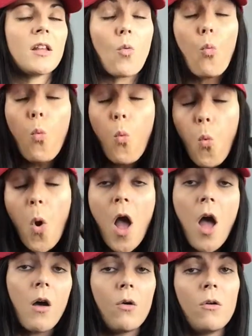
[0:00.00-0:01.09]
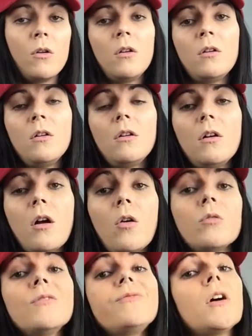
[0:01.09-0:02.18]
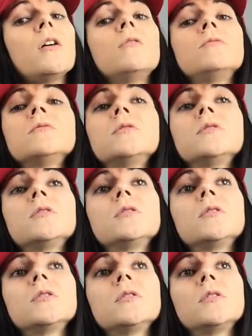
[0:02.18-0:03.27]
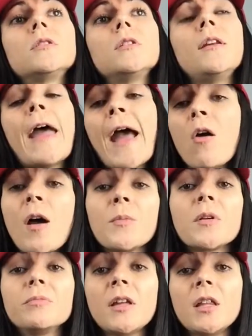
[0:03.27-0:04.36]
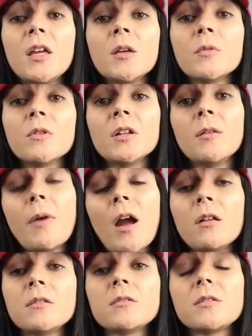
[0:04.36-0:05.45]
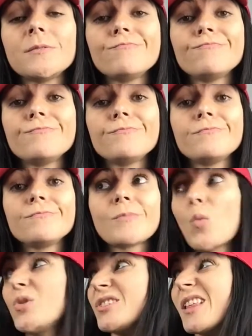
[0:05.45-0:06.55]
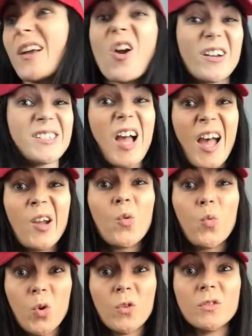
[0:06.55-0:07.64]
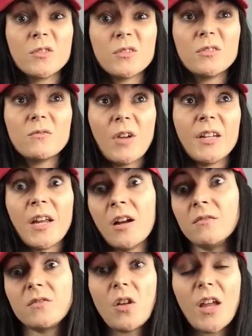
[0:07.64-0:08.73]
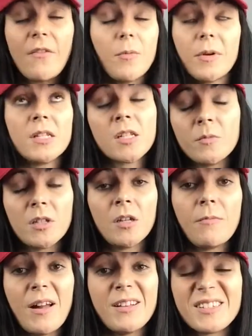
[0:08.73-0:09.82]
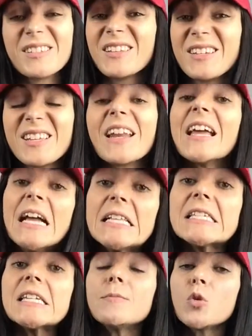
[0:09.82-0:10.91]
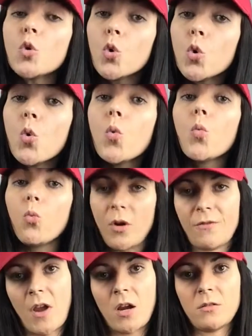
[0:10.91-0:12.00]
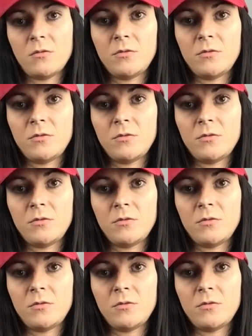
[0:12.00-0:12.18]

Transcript: then whoa, hold the phone. Now I'm completely chemically imbalanced, just like our entire world right now. Everybody's chemically imbalanced, because like I said, it's chemical warfare.